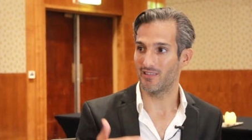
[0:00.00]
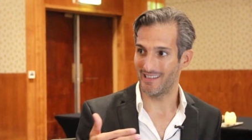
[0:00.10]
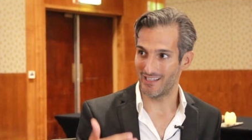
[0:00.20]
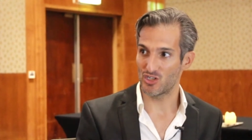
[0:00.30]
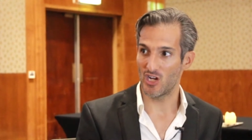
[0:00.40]
is
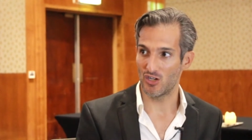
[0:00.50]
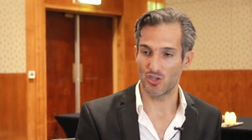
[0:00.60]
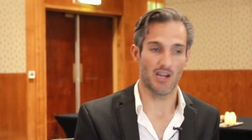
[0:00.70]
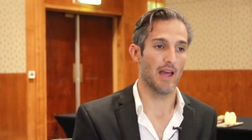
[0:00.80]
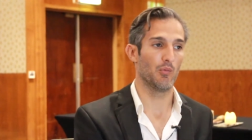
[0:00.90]

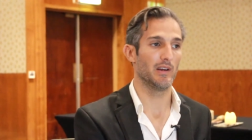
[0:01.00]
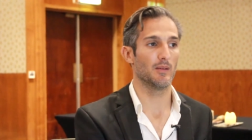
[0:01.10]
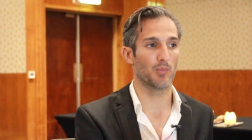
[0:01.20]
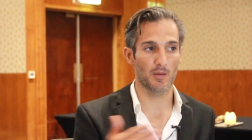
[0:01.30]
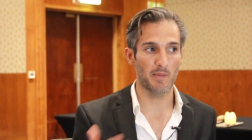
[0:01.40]
initiation, and we need
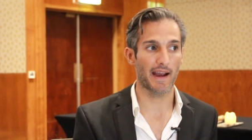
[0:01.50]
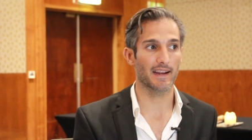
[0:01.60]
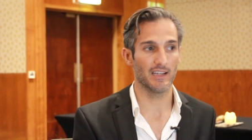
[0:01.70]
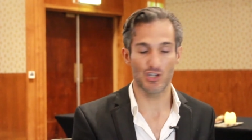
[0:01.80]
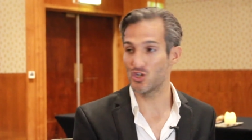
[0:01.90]
to bring
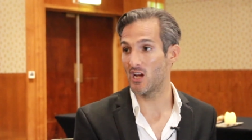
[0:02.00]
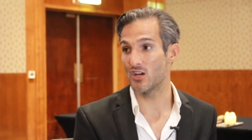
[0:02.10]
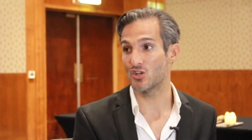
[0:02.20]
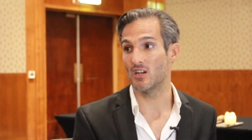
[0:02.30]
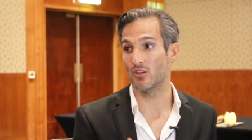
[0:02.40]
back
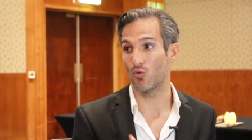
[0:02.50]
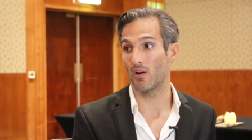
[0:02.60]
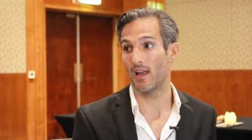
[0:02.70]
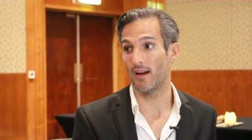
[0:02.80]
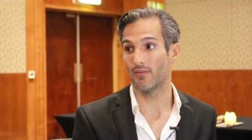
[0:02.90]
initiation into
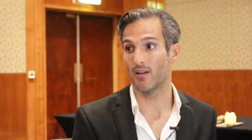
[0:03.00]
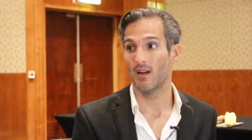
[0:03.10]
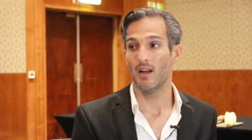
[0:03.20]
our life.